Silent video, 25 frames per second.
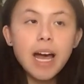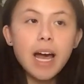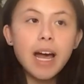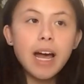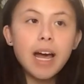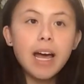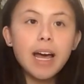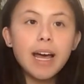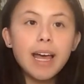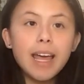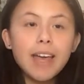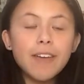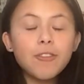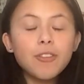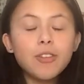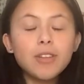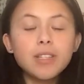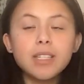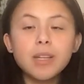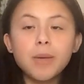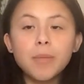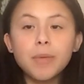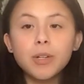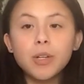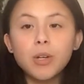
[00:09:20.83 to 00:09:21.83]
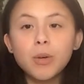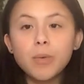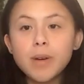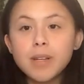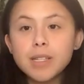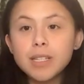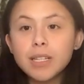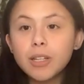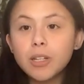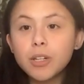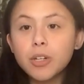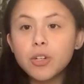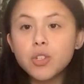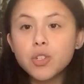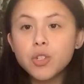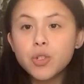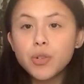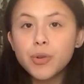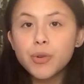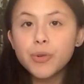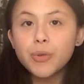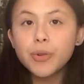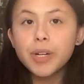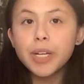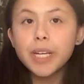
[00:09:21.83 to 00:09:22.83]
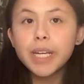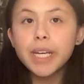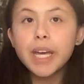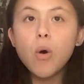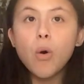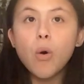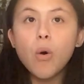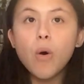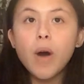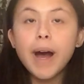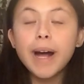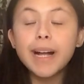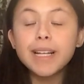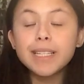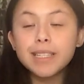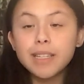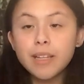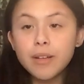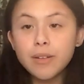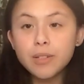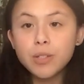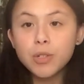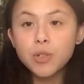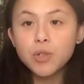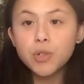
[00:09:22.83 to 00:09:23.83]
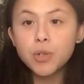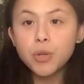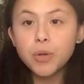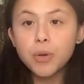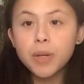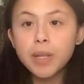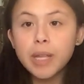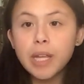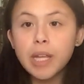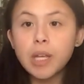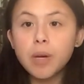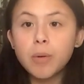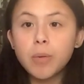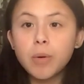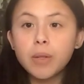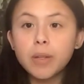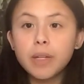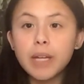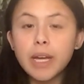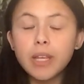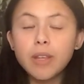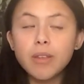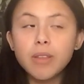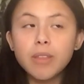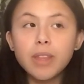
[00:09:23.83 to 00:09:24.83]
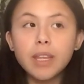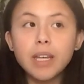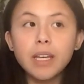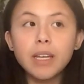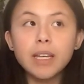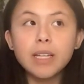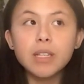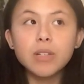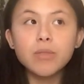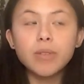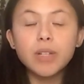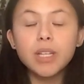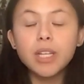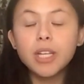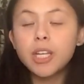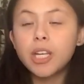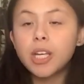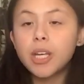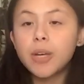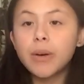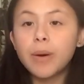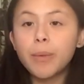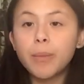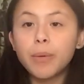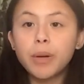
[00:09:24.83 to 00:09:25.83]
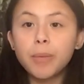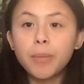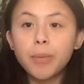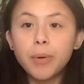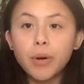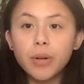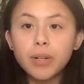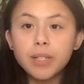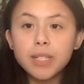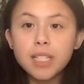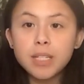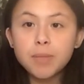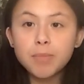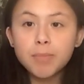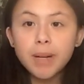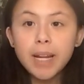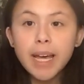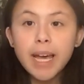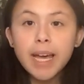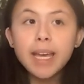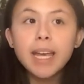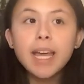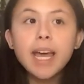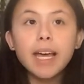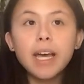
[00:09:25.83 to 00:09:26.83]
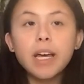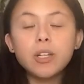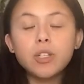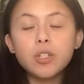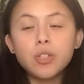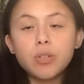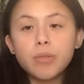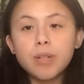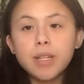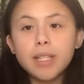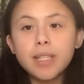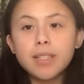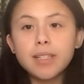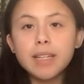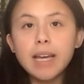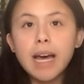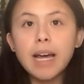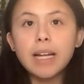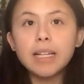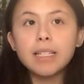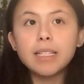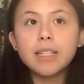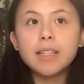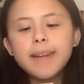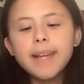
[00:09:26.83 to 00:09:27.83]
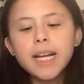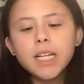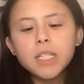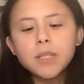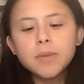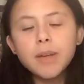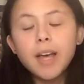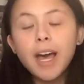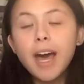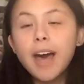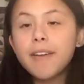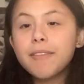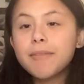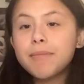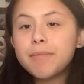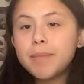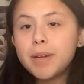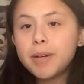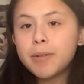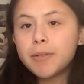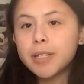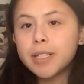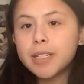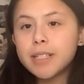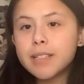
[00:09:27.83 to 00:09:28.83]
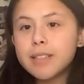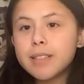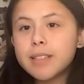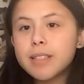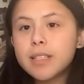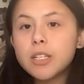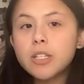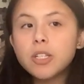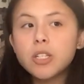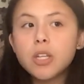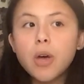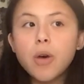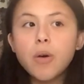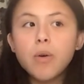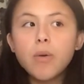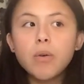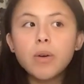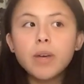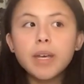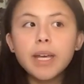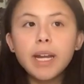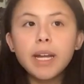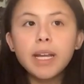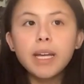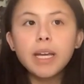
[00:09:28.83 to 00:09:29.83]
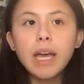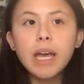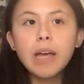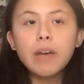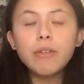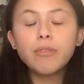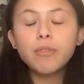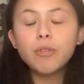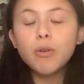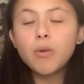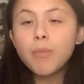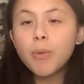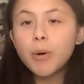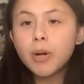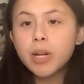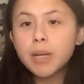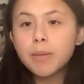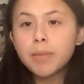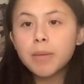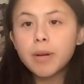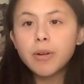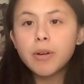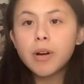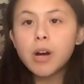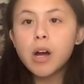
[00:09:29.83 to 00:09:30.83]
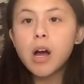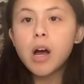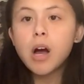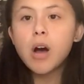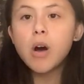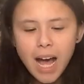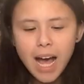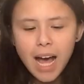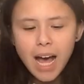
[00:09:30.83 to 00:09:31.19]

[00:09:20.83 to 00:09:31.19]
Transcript: Uh, if you're someone who wears a lot of jewelry or has loads of jewelry that you want, that you think is really cute and want to put on display, get a jewelry stand. Next, we have mirrors. So getting a full body mirror.